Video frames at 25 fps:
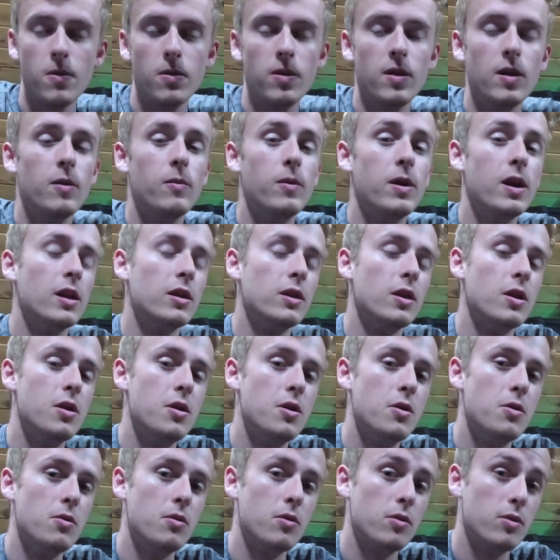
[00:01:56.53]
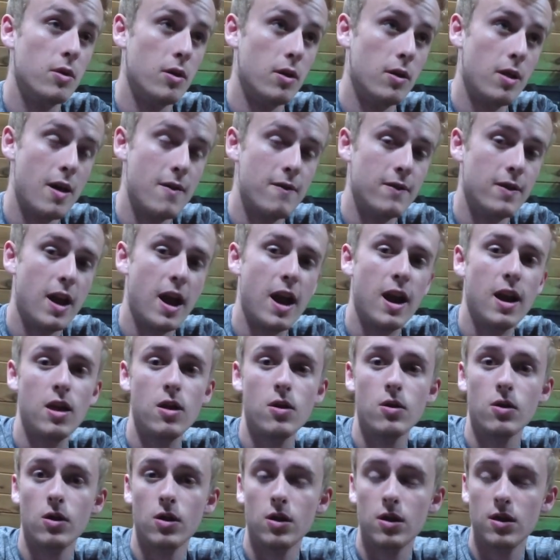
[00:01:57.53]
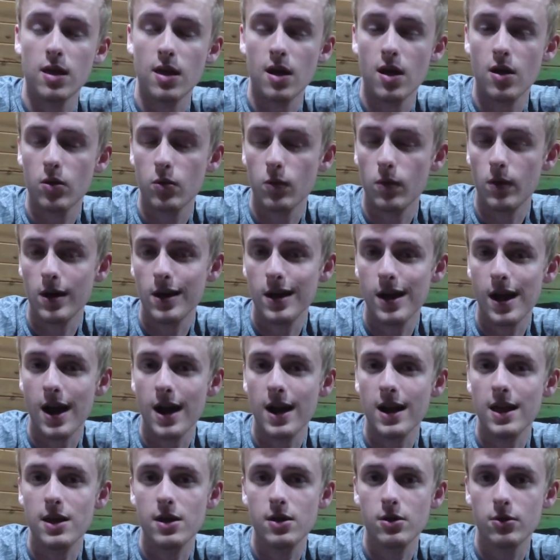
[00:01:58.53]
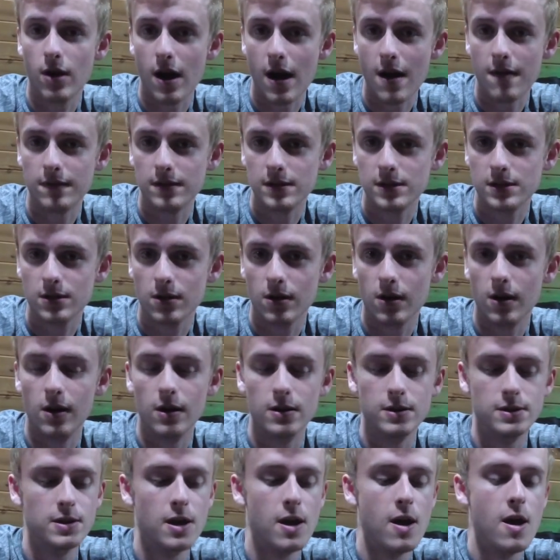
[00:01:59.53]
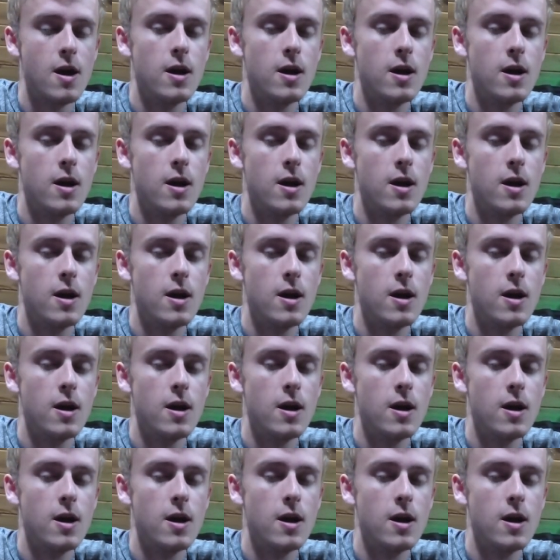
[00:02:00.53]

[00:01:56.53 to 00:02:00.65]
when we get the new 1180 or 2080 graphics cards